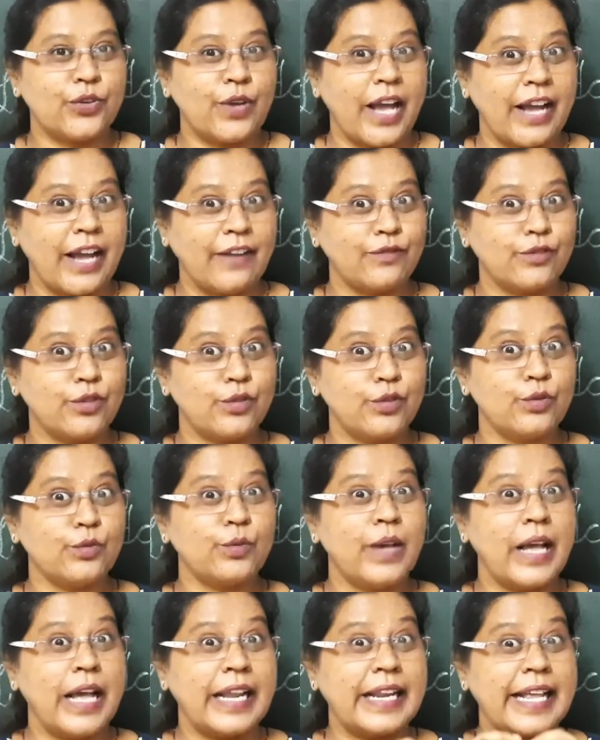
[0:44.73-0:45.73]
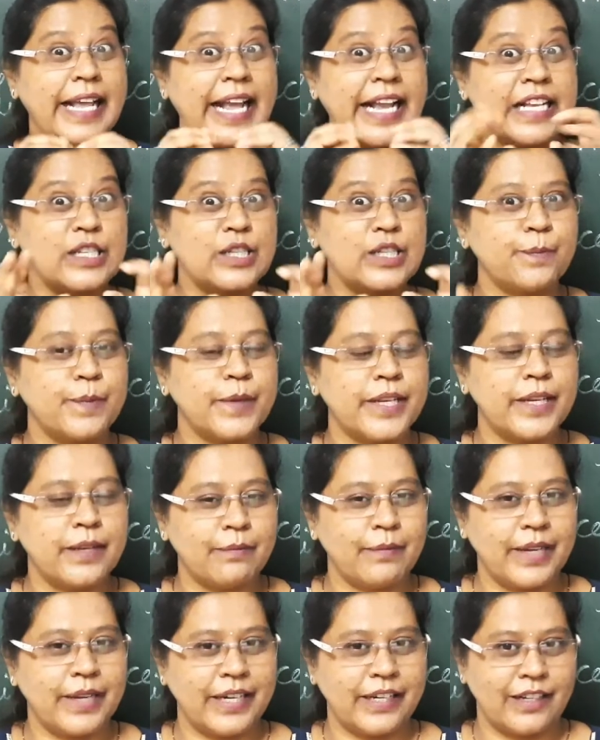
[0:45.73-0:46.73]
You have to do an
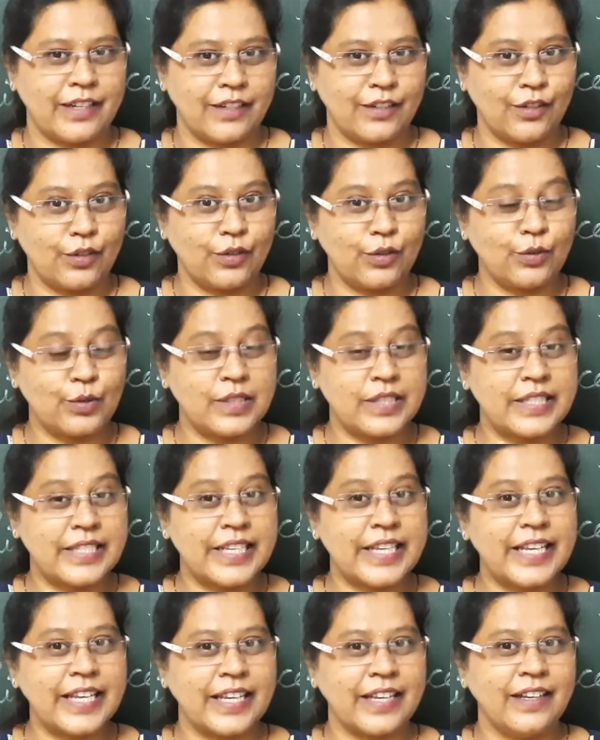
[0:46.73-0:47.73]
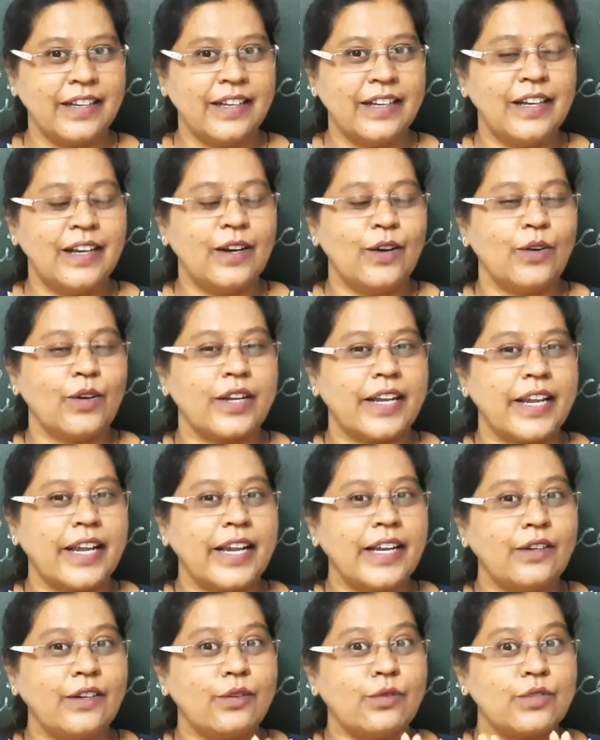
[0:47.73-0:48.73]
experiment to see,
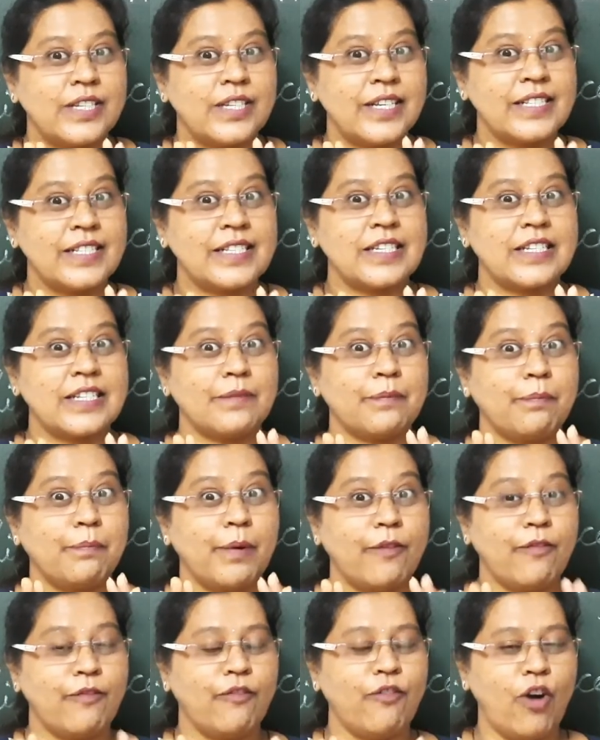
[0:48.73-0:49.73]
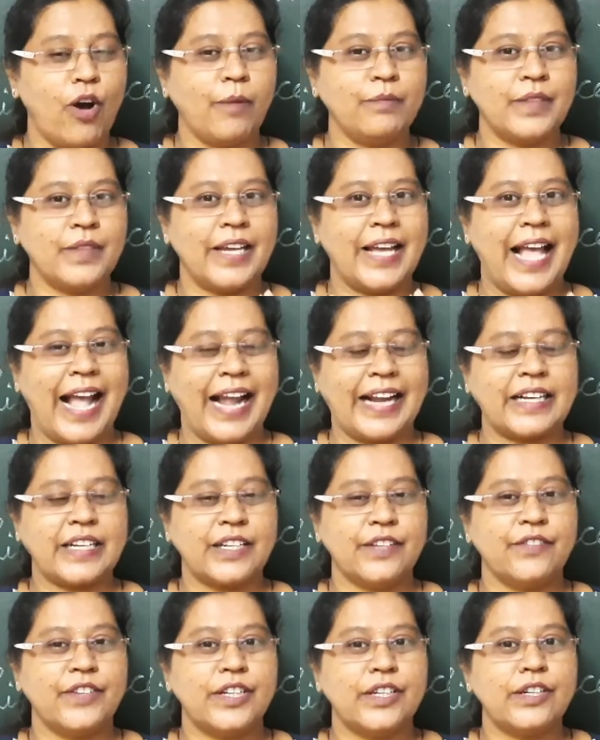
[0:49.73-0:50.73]
okay, to just perform the
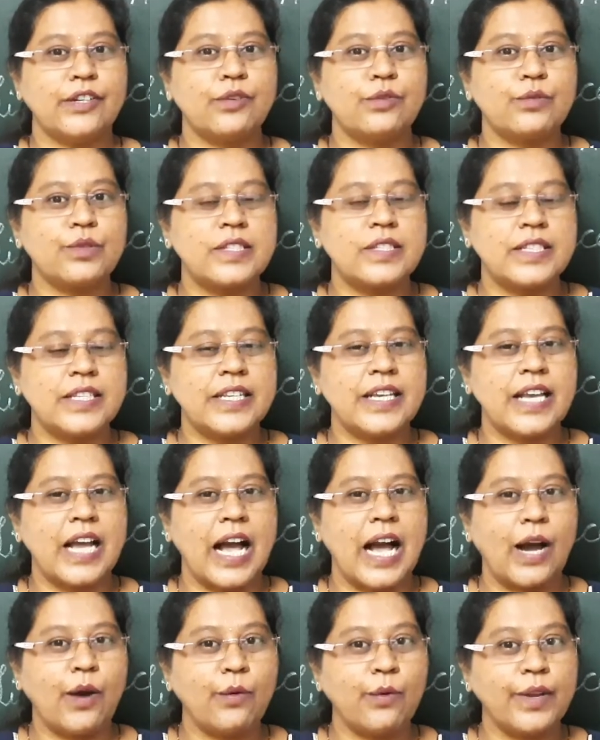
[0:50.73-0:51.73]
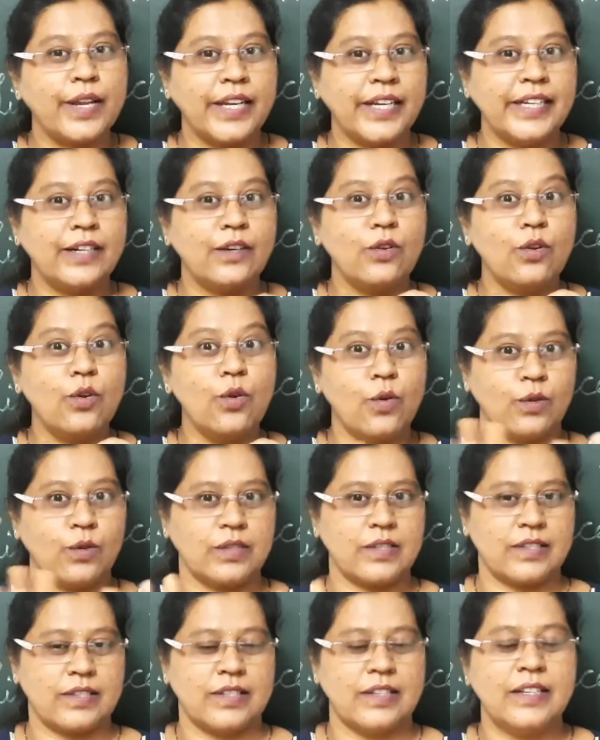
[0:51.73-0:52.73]
activity to see how it
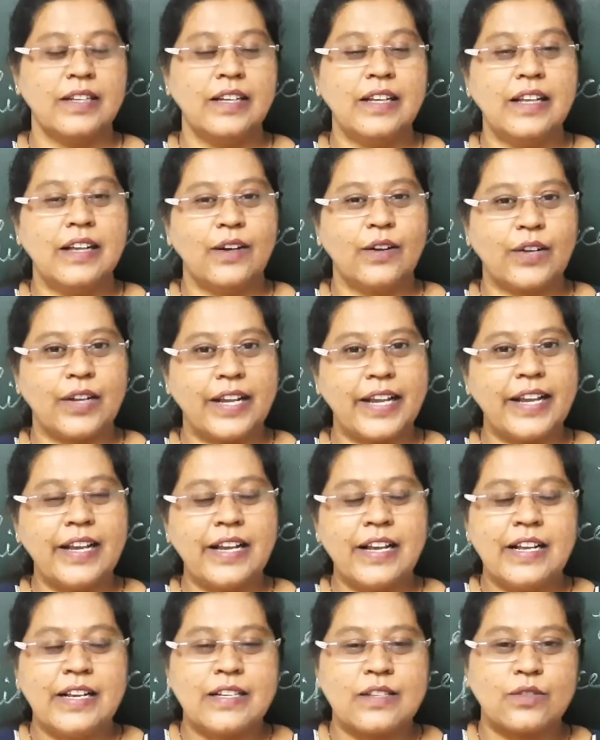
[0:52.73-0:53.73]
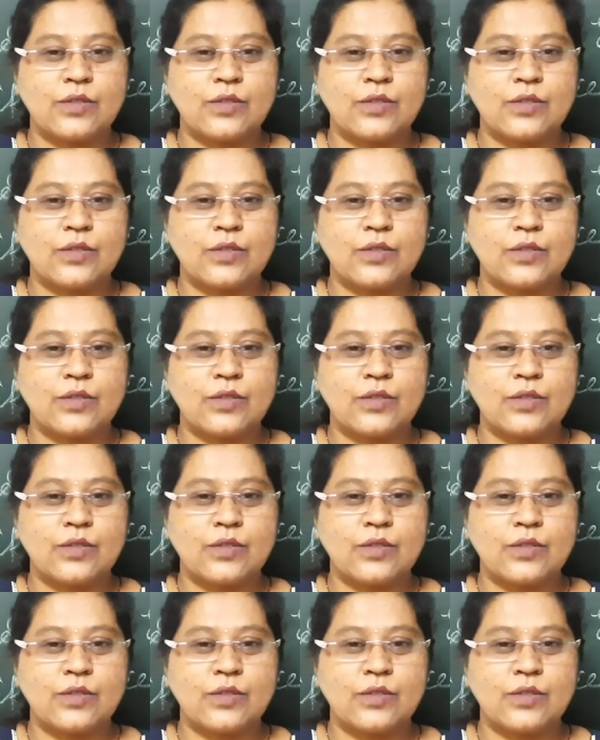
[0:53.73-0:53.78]
goes, okay?